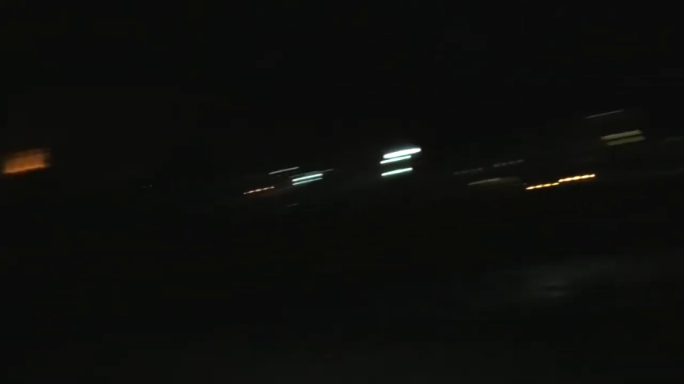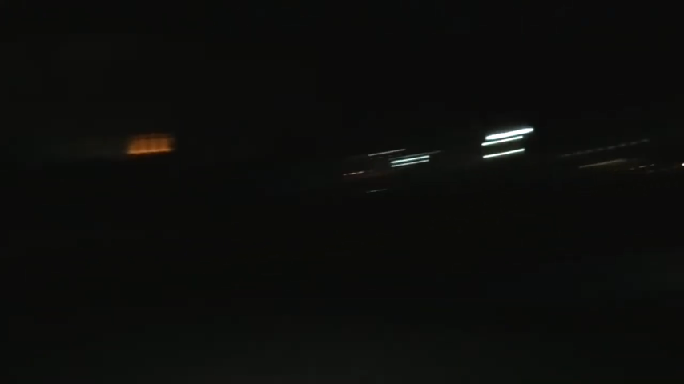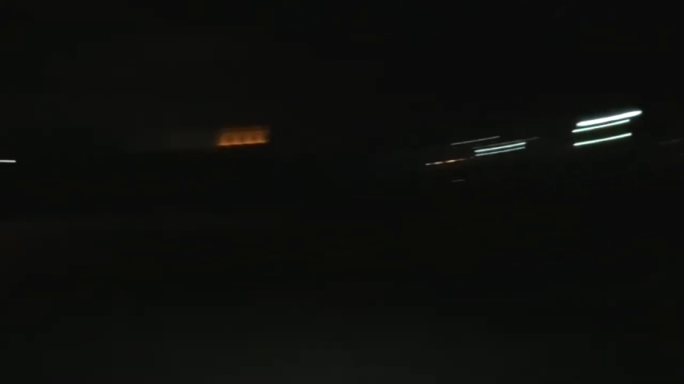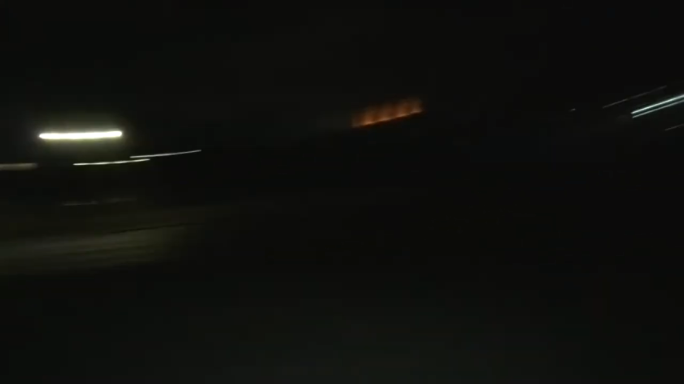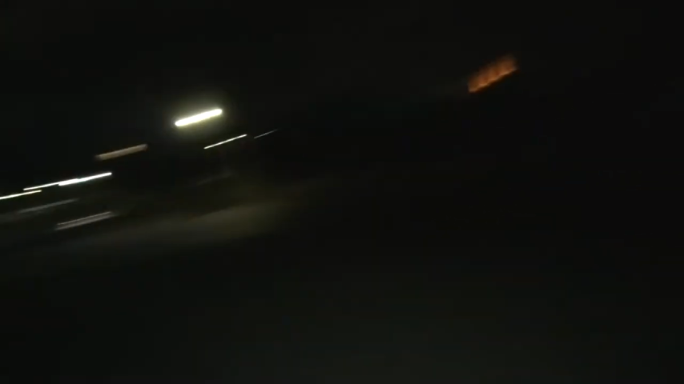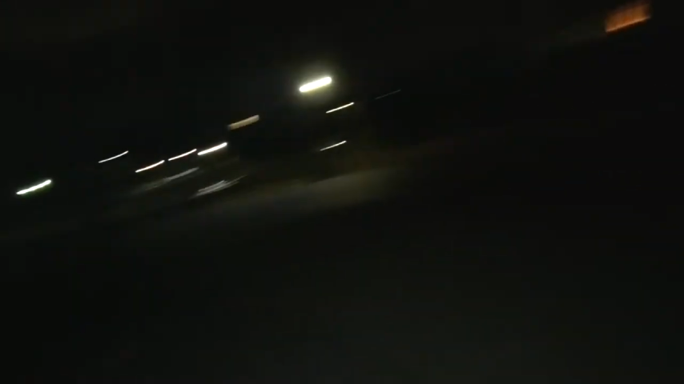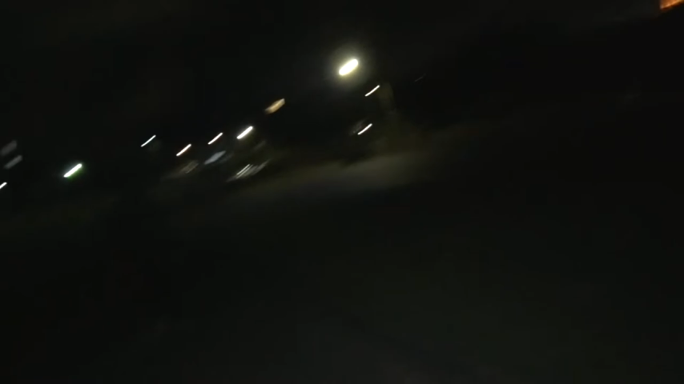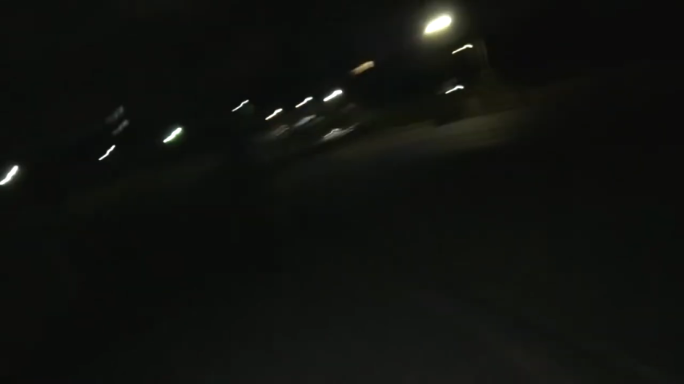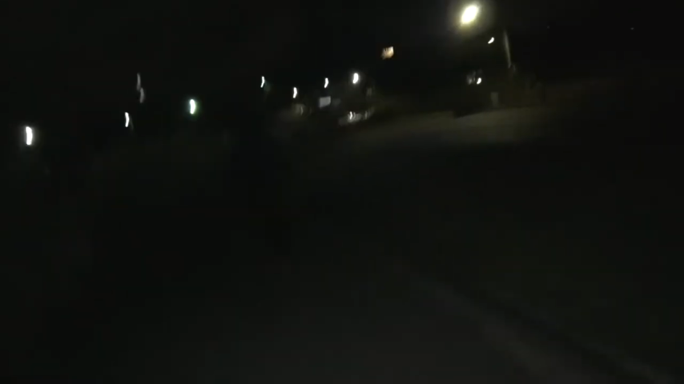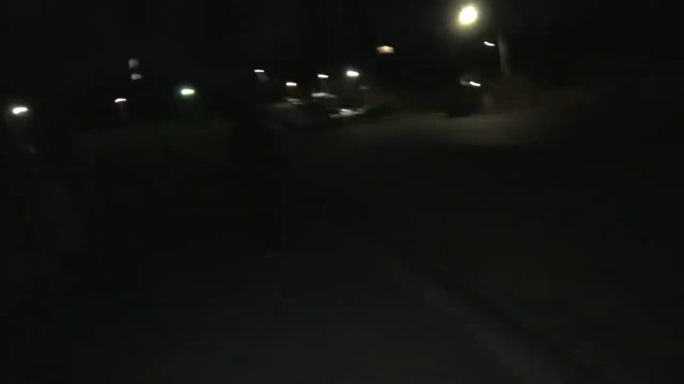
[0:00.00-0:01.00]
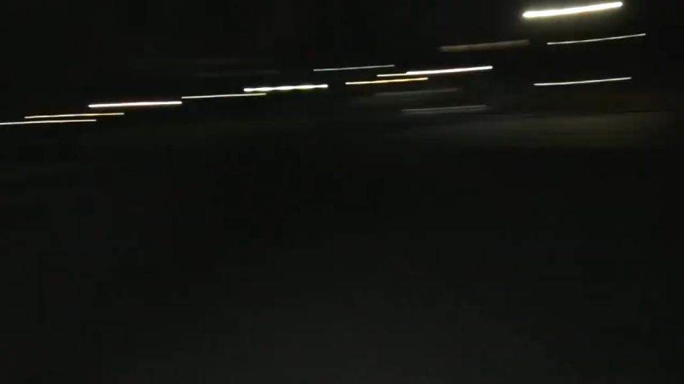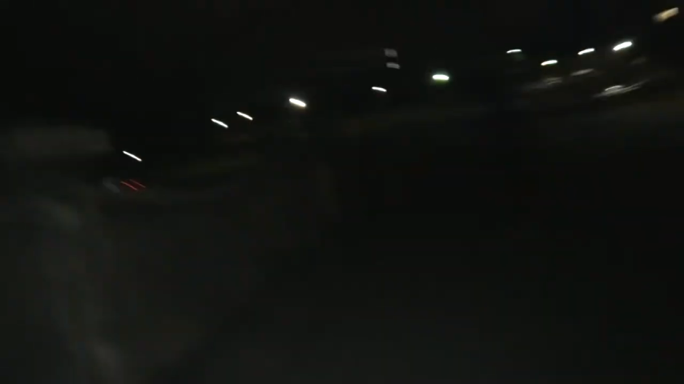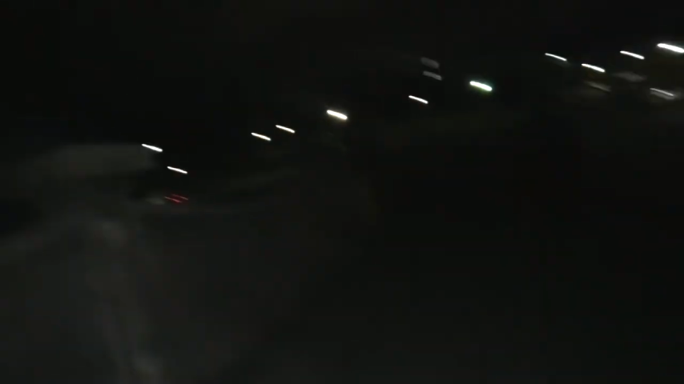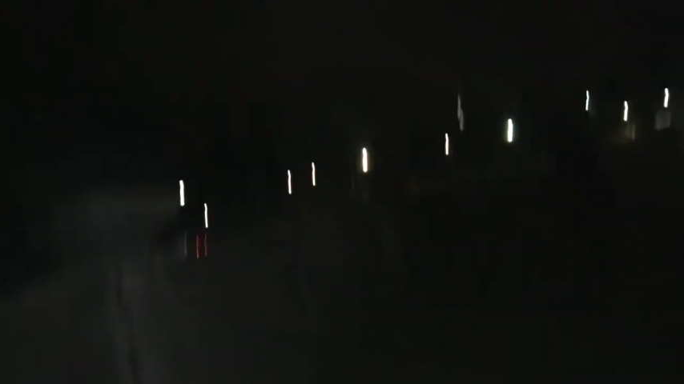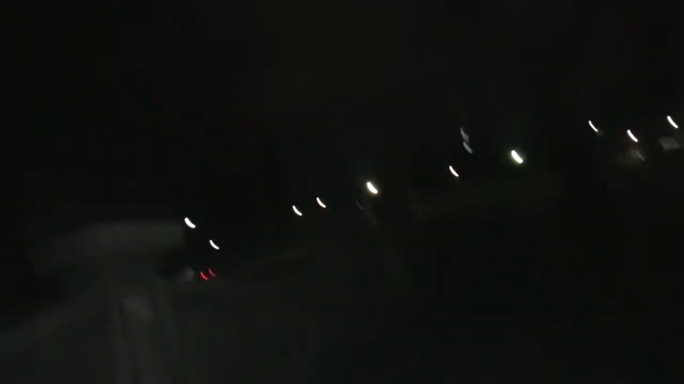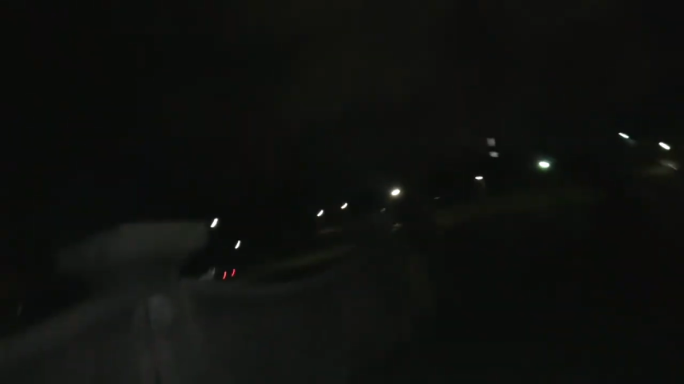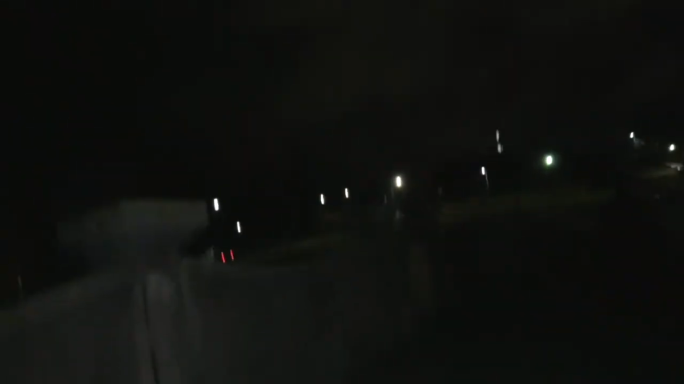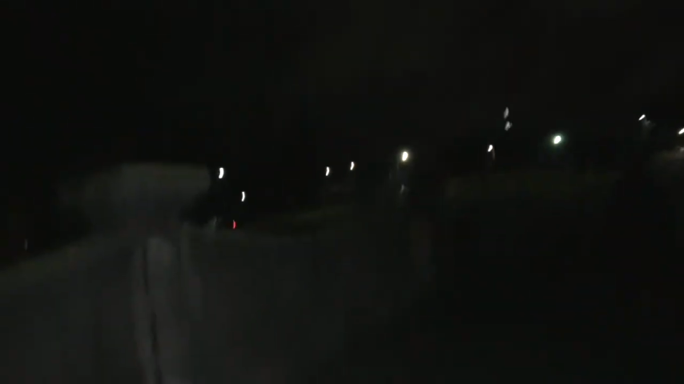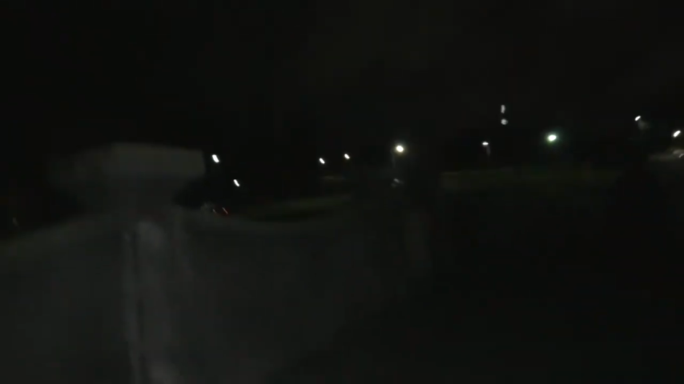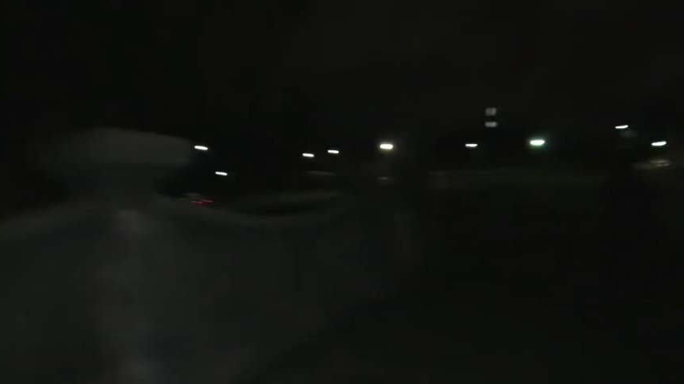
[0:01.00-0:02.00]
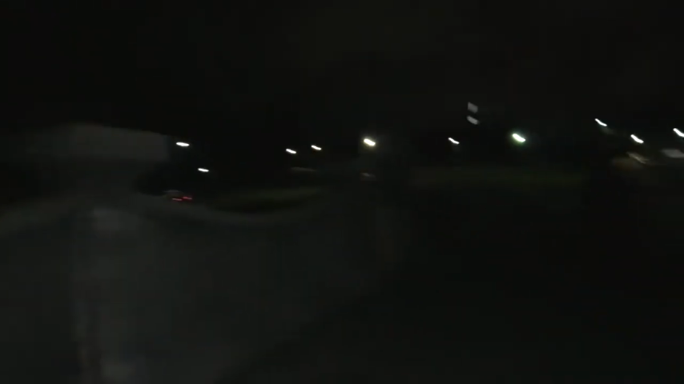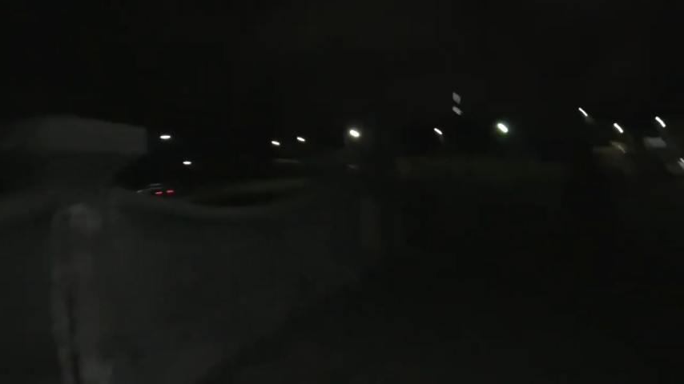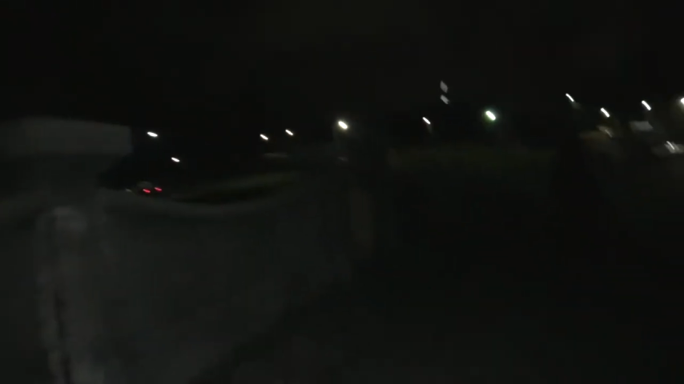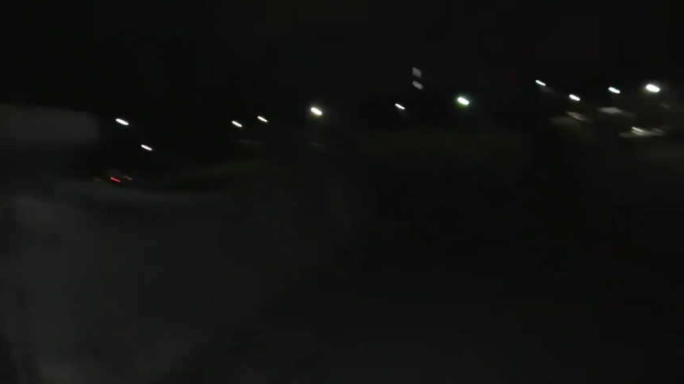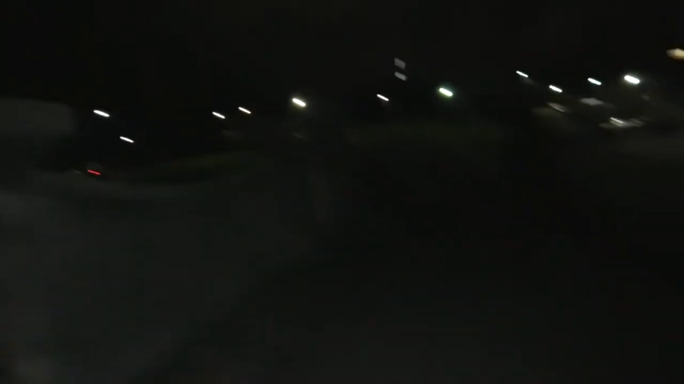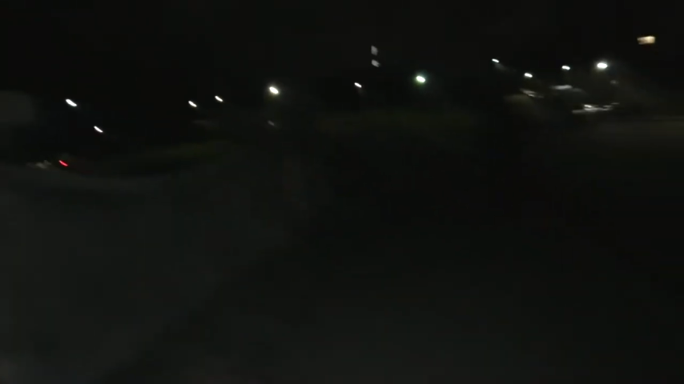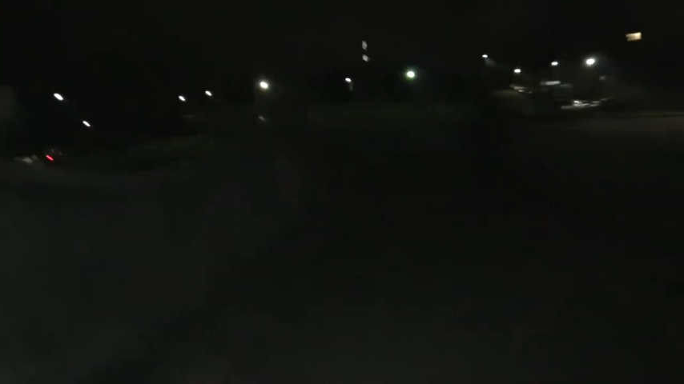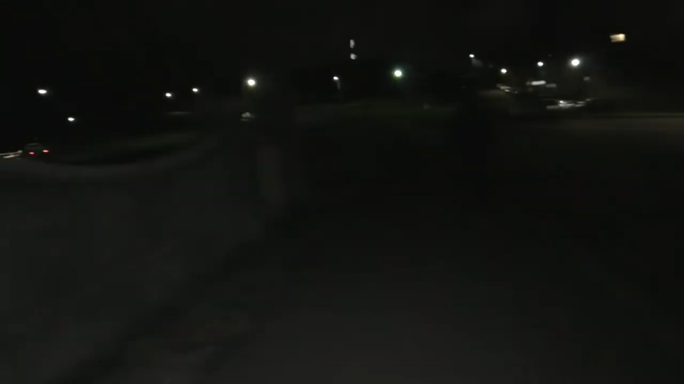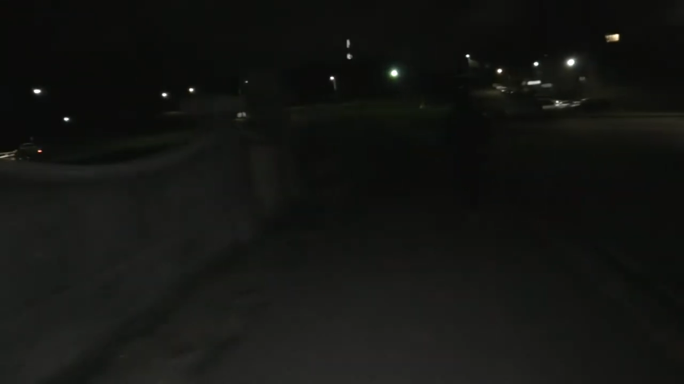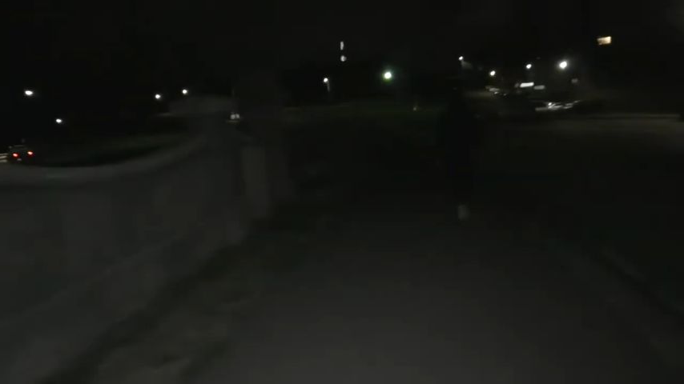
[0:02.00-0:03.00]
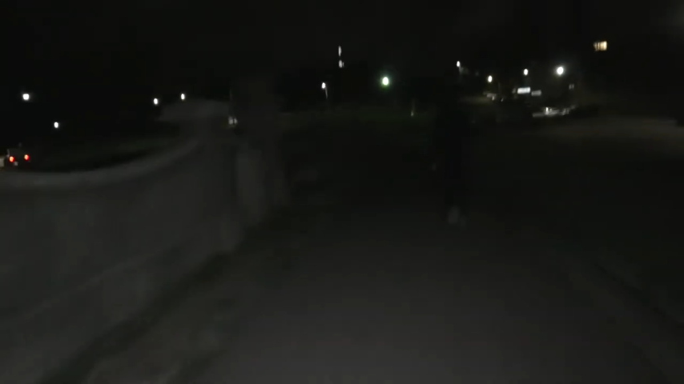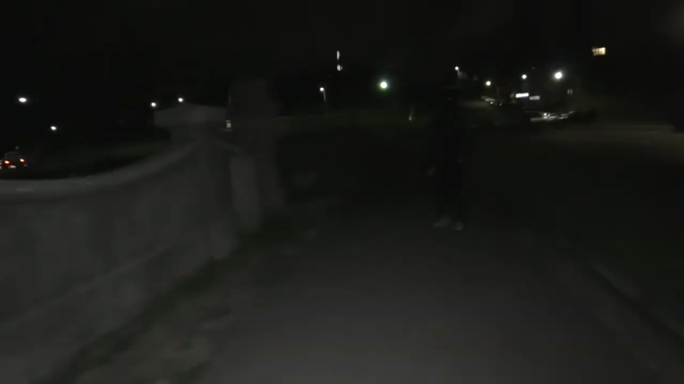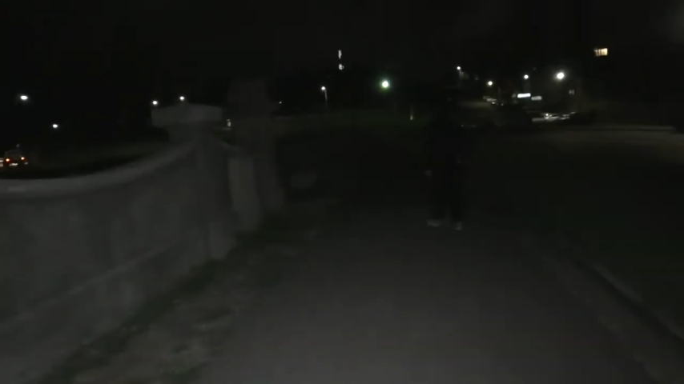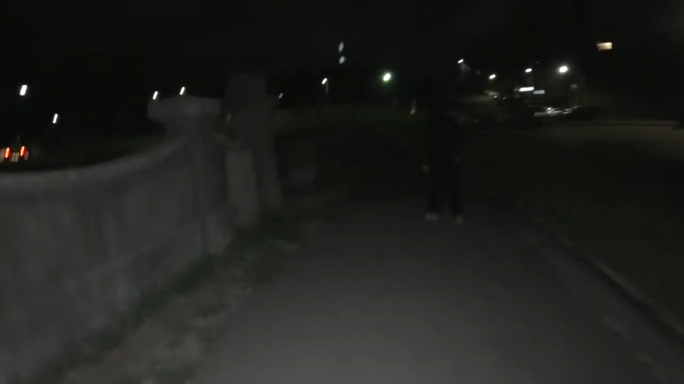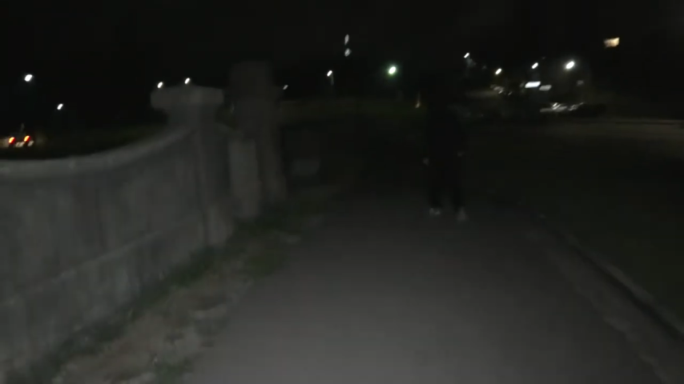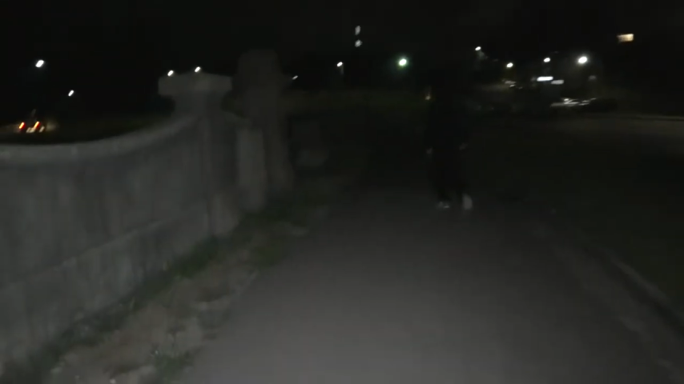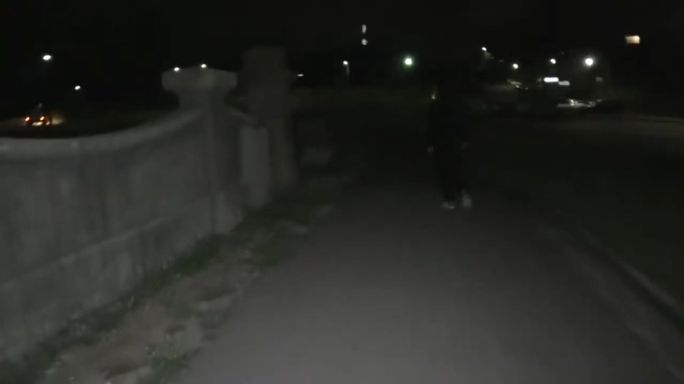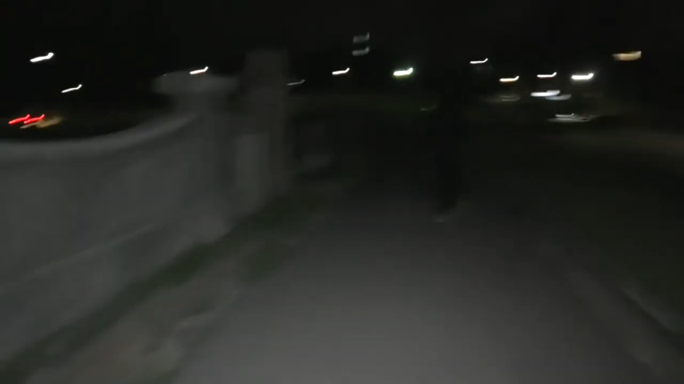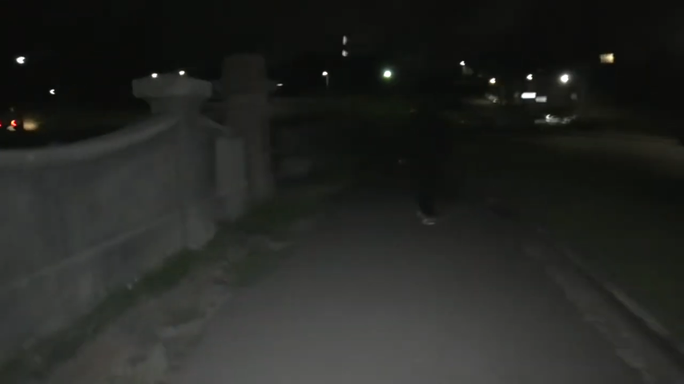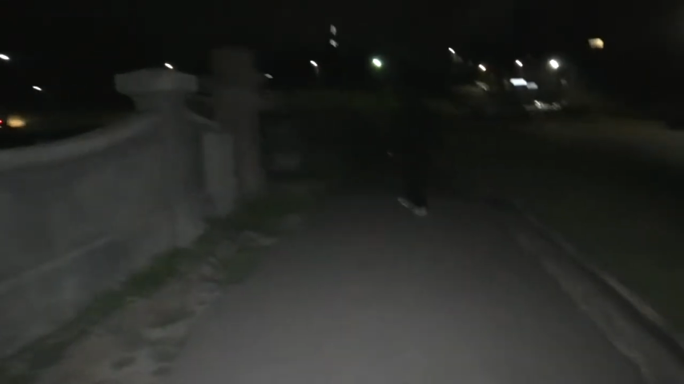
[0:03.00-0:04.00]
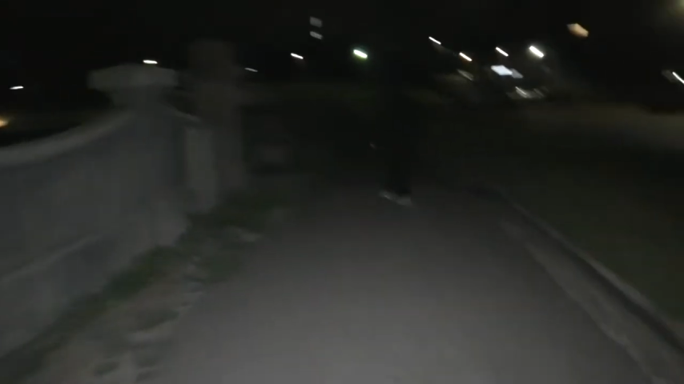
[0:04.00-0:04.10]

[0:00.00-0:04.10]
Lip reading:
(no speaker visible)